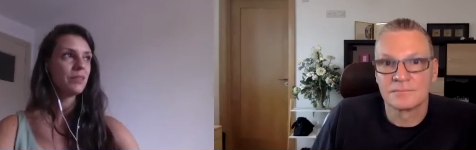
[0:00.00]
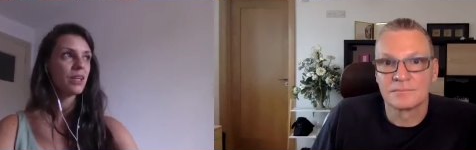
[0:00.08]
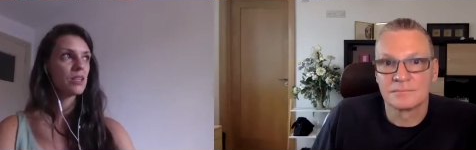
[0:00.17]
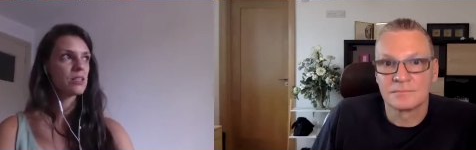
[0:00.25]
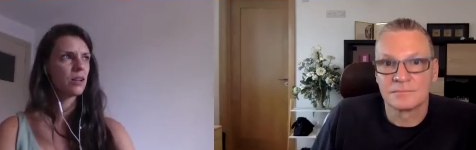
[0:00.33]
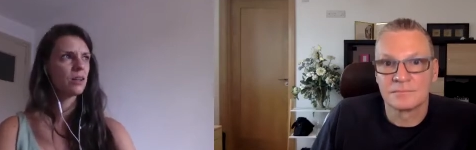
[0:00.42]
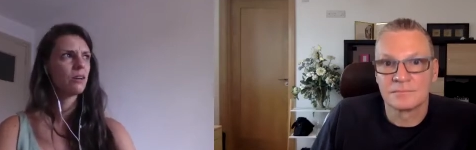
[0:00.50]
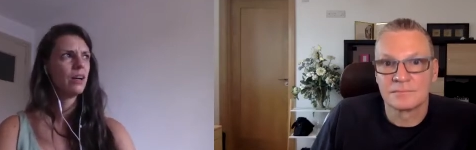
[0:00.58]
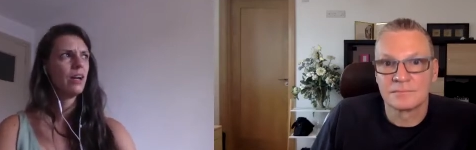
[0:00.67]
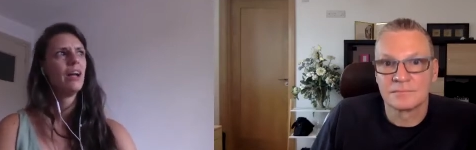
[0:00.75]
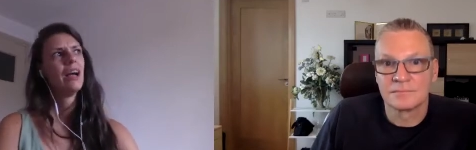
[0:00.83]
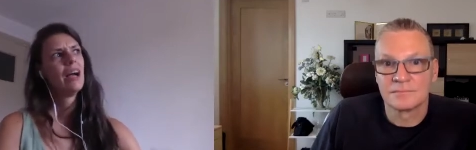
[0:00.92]
Speaker 1: so
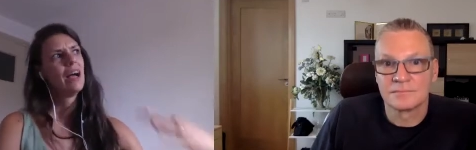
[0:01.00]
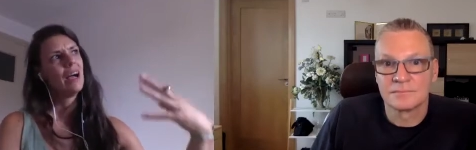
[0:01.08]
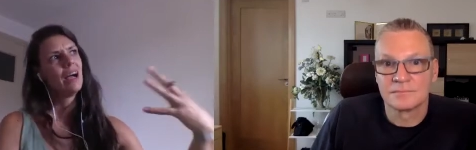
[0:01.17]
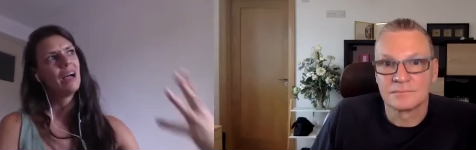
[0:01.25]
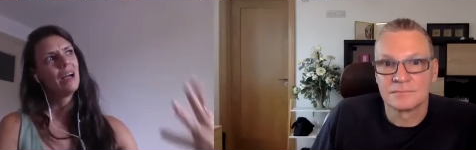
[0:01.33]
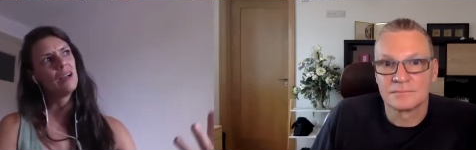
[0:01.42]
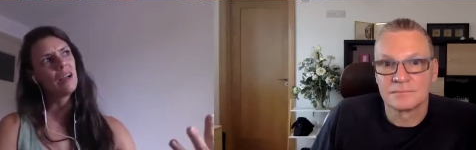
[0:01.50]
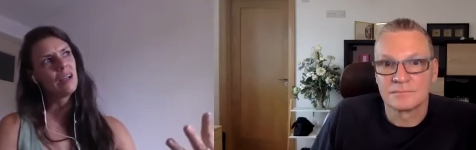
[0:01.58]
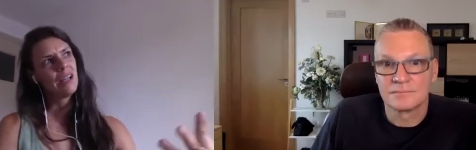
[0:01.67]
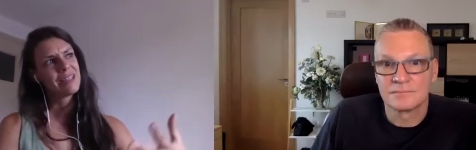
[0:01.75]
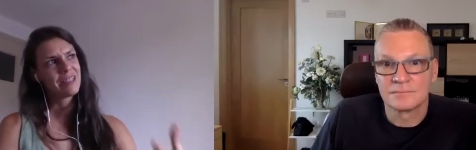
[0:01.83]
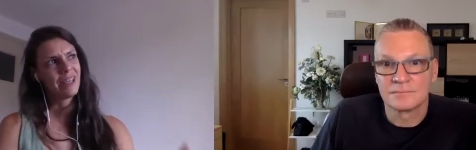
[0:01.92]

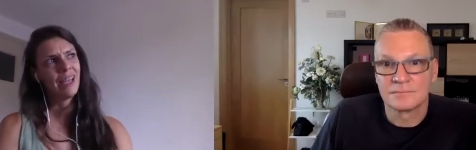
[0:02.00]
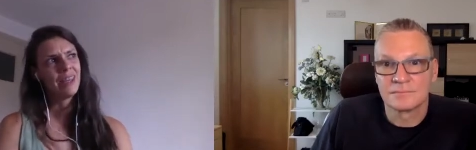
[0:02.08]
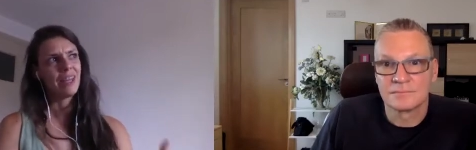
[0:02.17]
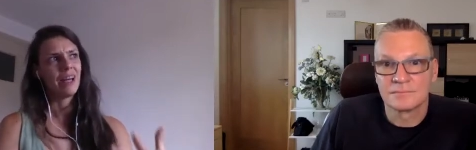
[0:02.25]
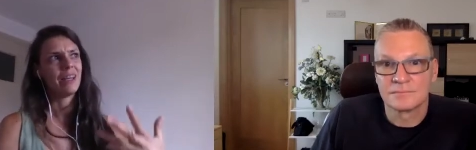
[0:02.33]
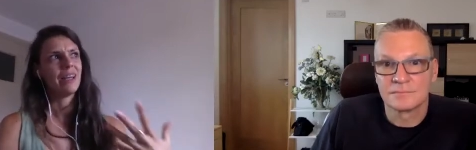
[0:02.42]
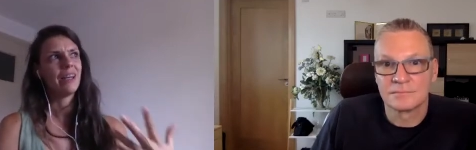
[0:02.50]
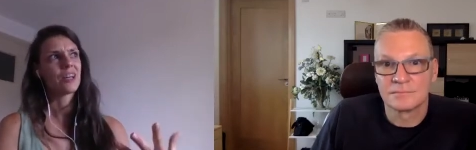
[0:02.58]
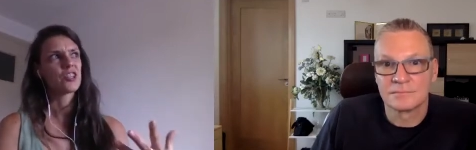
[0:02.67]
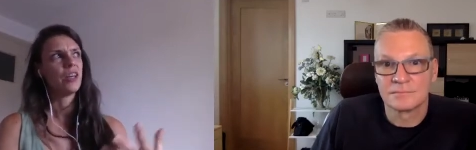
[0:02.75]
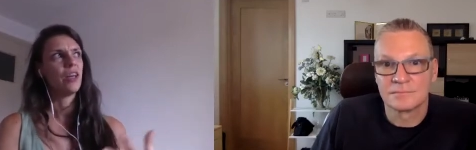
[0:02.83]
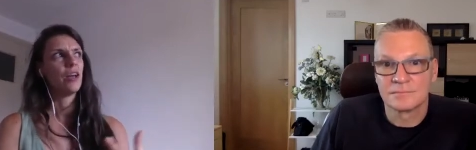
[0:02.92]
in saying that, it
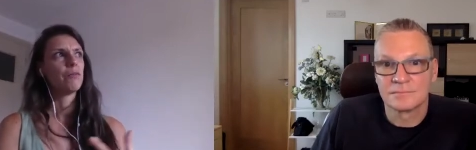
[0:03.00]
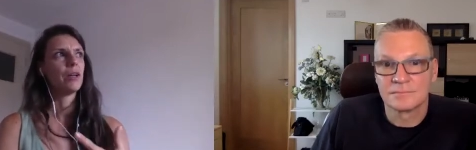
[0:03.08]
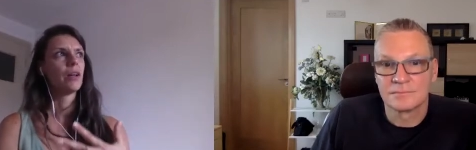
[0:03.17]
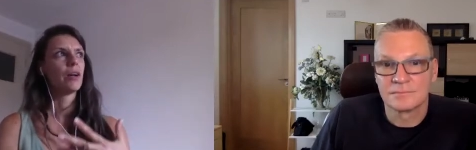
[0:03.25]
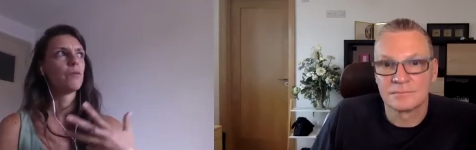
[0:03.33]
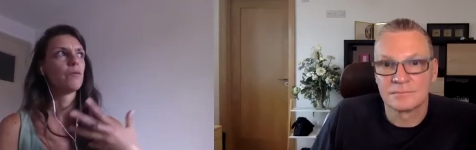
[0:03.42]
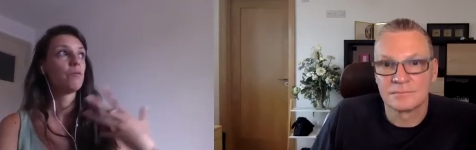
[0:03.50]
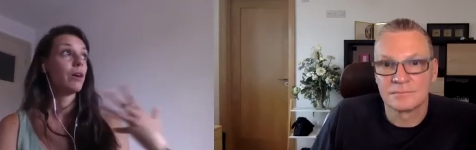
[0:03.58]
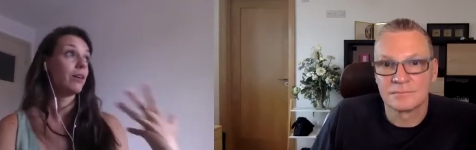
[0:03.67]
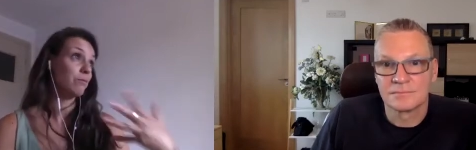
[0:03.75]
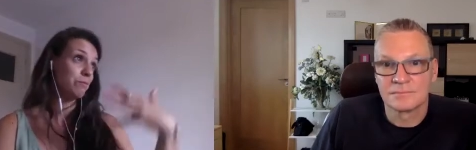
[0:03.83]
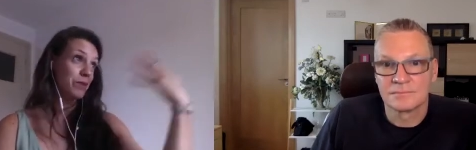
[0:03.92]
actually gave me a lot of,
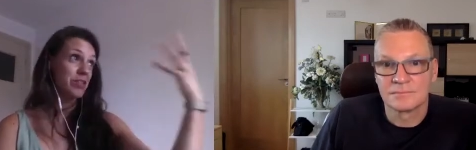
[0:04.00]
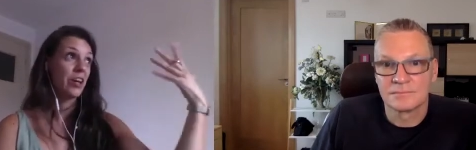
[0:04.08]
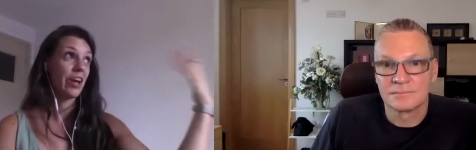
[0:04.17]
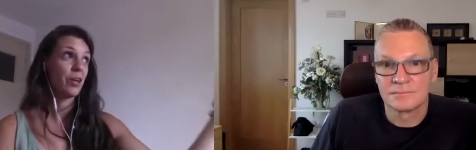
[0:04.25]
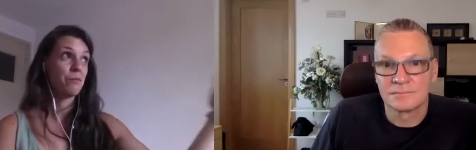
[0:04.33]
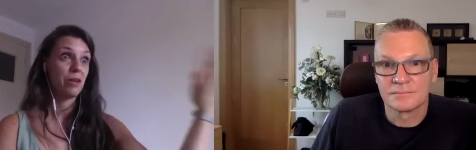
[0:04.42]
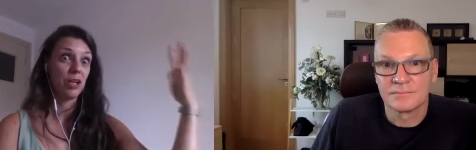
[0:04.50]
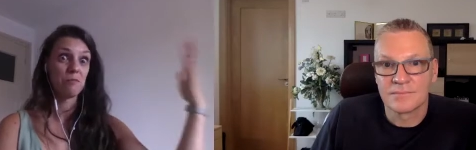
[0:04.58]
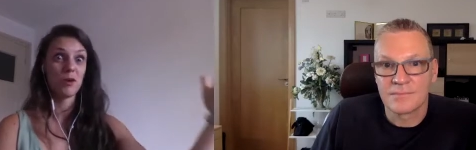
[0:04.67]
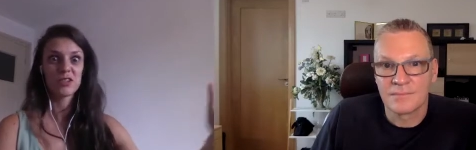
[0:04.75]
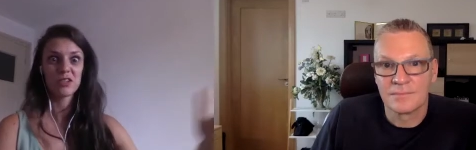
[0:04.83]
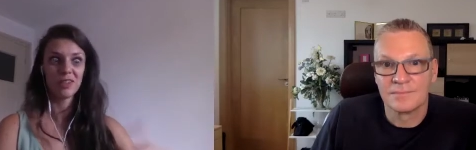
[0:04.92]
well, beside it being
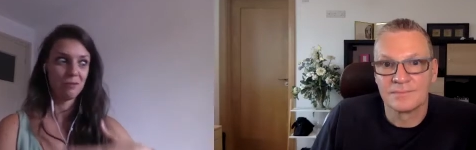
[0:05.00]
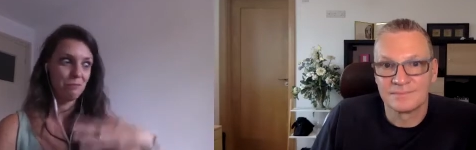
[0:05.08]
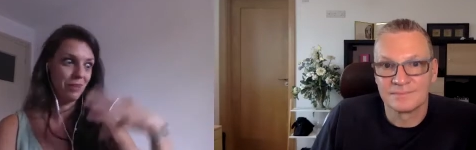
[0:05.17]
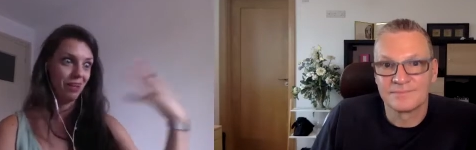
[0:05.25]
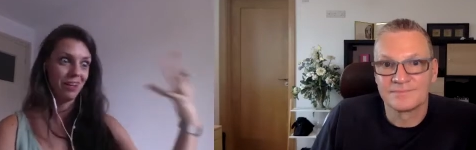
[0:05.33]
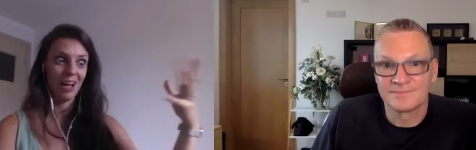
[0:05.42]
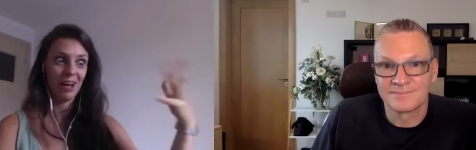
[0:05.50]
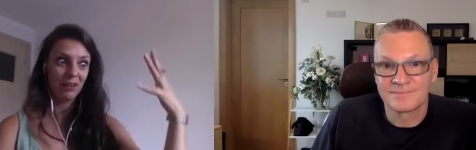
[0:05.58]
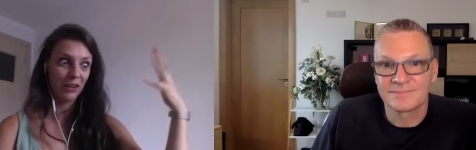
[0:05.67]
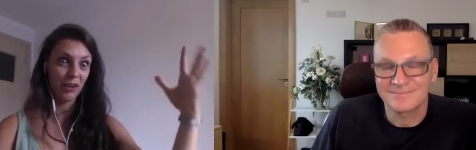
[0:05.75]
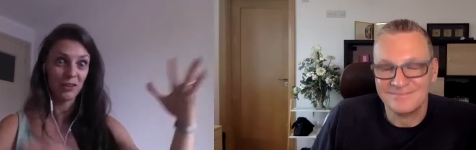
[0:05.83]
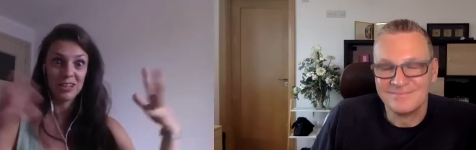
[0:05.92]
emotional and me
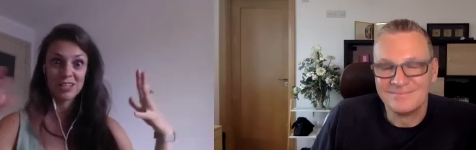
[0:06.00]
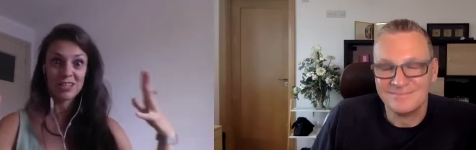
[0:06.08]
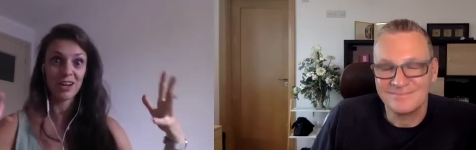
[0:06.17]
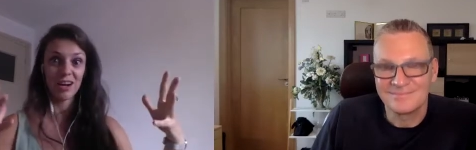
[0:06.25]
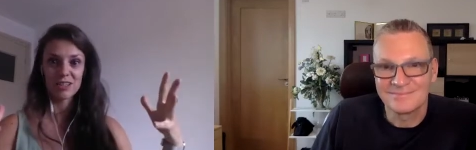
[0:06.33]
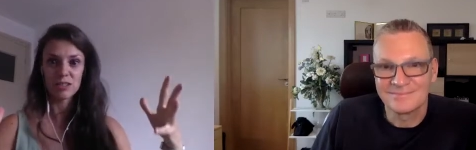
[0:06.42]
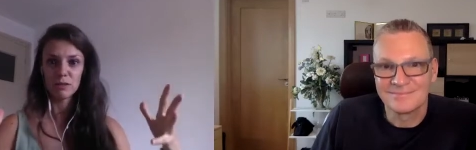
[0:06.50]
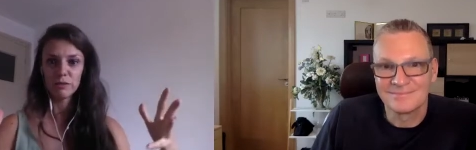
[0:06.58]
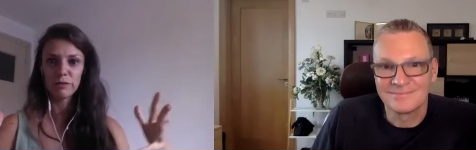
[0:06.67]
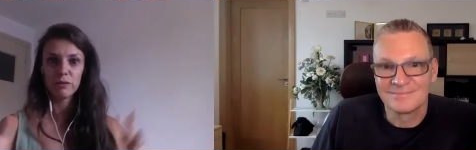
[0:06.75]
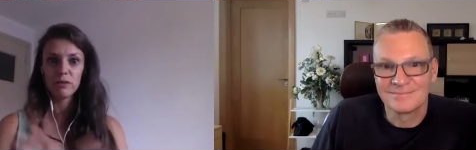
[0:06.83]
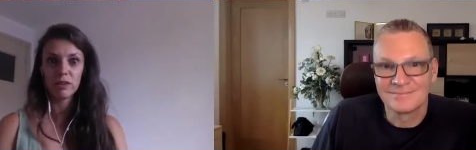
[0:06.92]
having all these thoughts of,
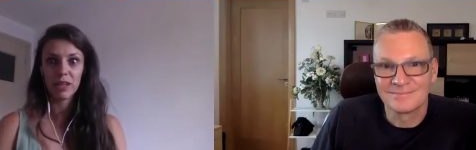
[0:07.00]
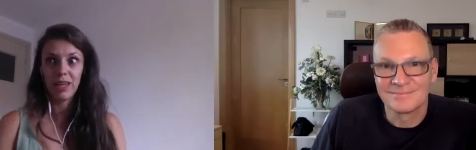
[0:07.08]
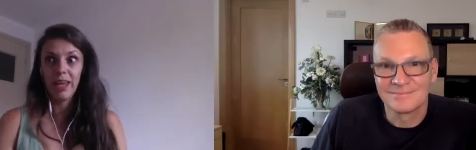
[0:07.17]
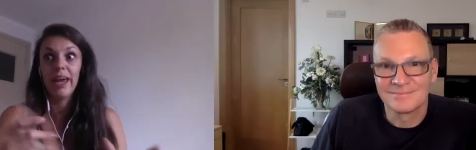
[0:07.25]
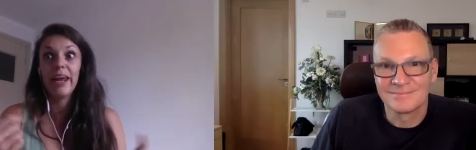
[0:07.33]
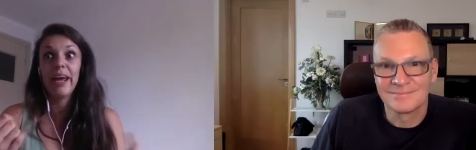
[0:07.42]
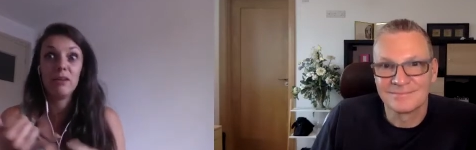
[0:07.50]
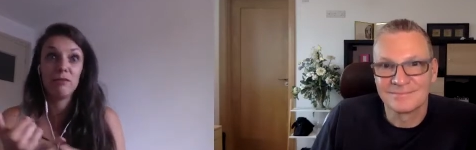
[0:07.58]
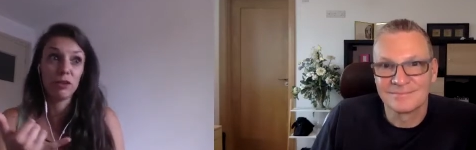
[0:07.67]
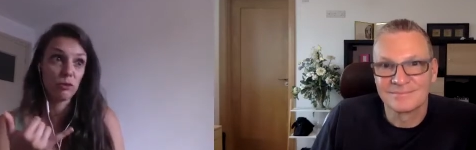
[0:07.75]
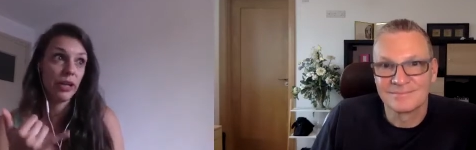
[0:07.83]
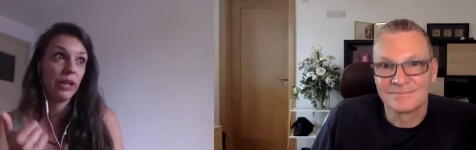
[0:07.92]
can I
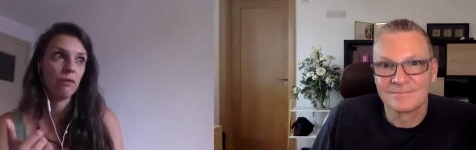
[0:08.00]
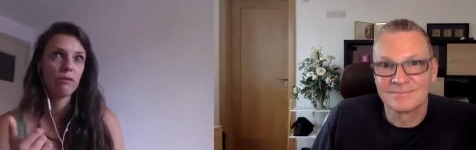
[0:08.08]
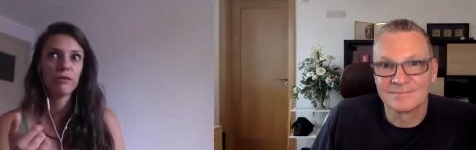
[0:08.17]
even grieve?